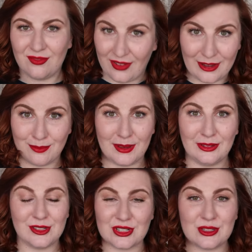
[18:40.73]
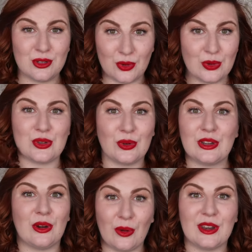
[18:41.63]
5 mil just goes on
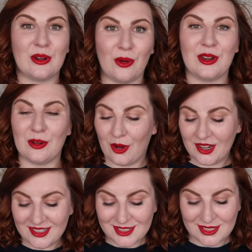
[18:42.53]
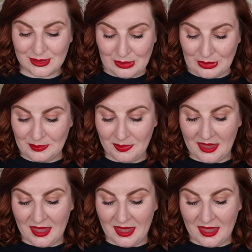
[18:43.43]
and on and on and on so